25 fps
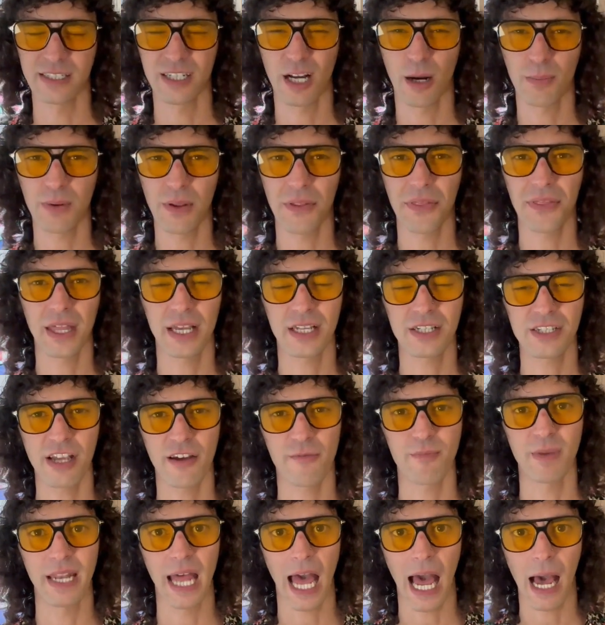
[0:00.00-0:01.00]
A couple of things
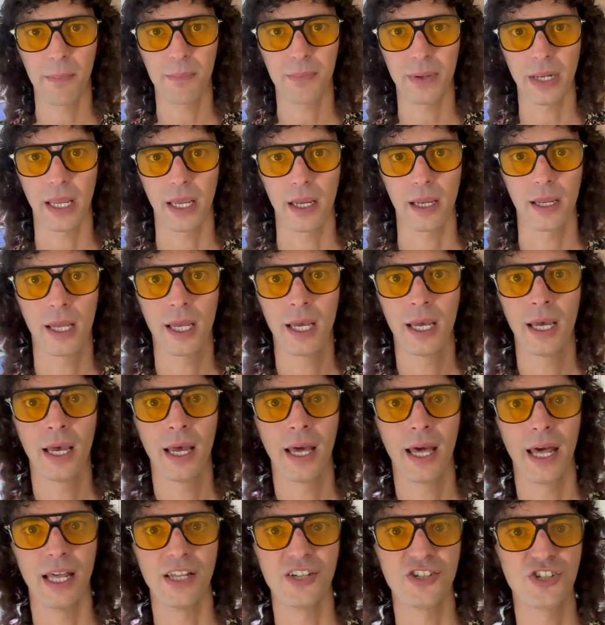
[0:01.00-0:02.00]
have been happening
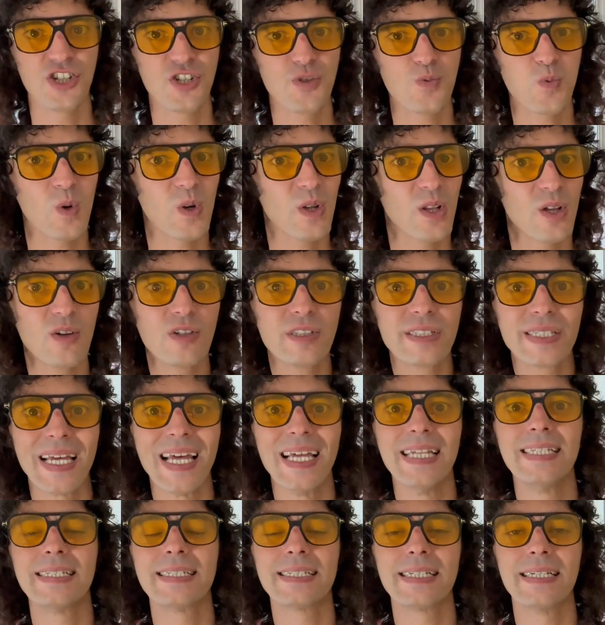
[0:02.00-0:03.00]
it's just one of those
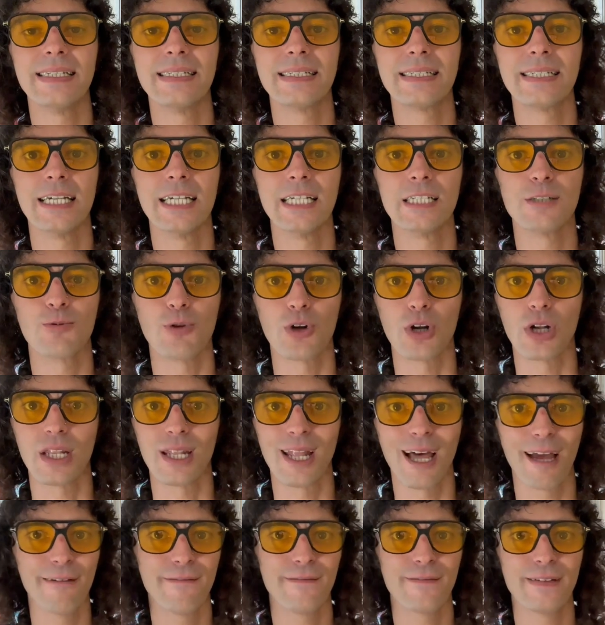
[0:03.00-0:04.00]
instances where
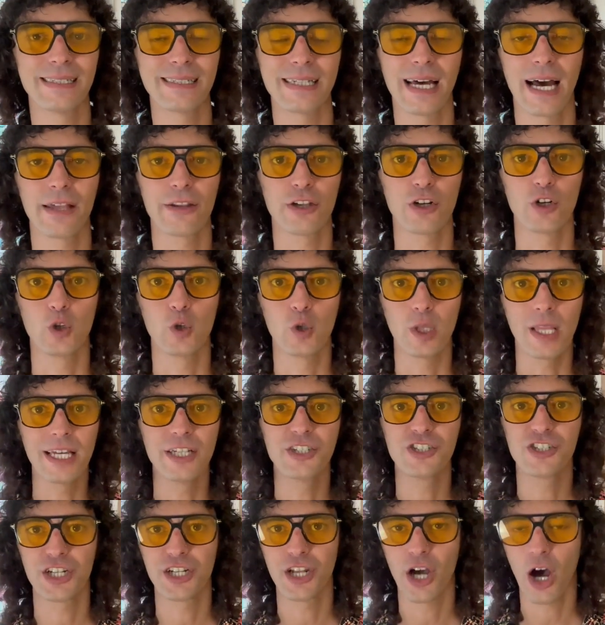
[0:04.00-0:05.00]
life is either
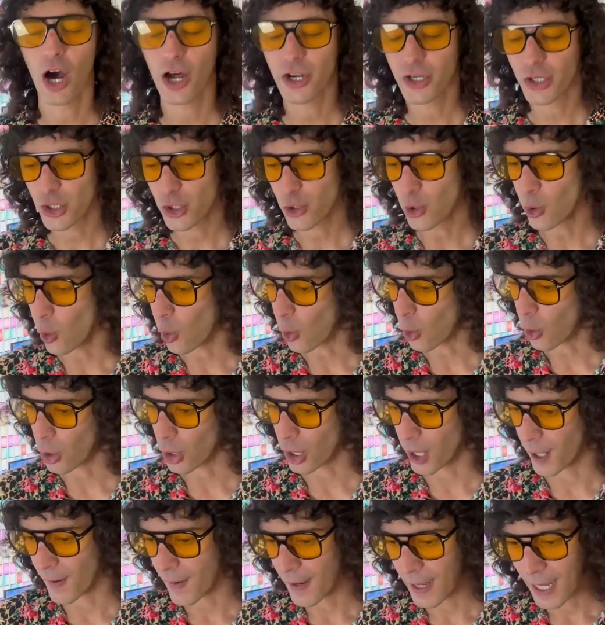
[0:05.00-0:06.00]
glitching on you
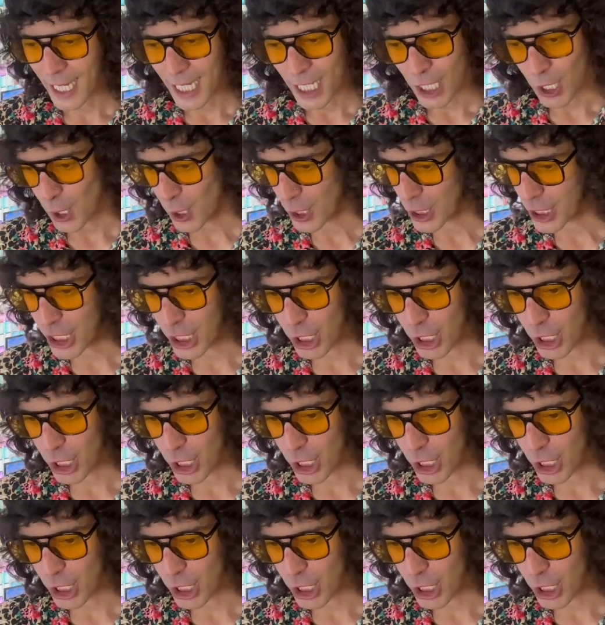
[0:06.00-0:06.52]
or or,